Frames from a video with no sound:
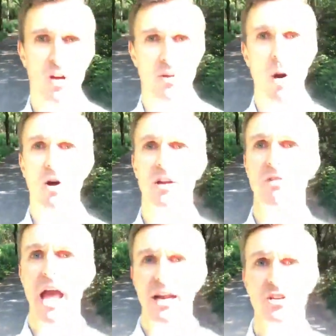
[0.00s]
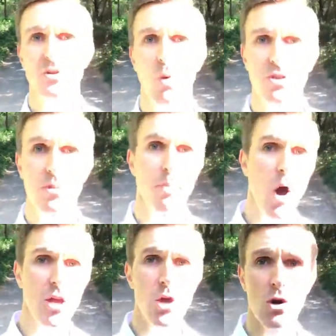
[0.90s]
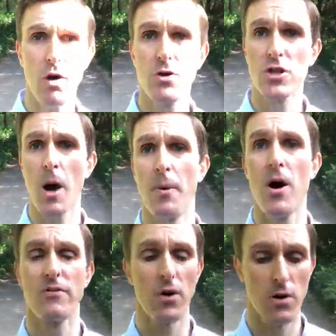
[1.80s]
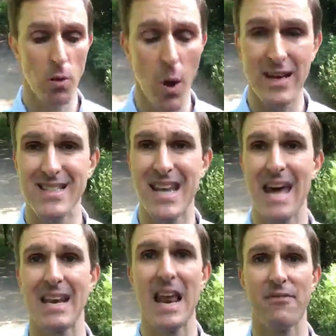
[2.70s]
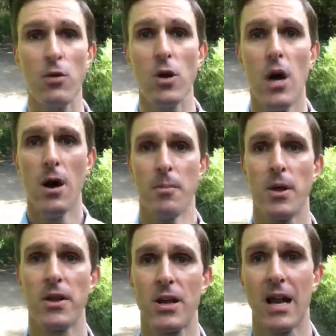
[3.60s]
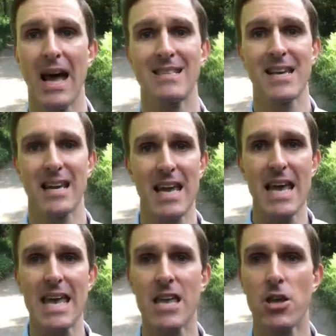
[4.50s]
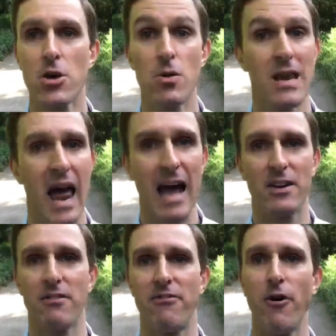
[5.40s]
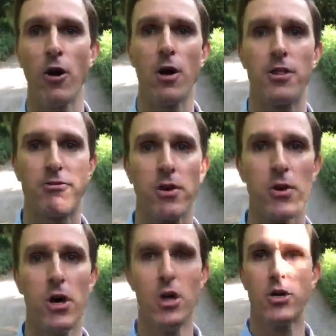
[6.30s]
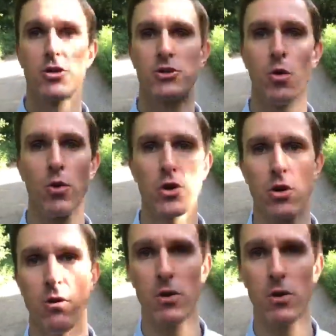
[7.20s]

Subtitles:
The market reaction was to buy euros up over the 110 level, but the classic EU lack of follow-through saw euro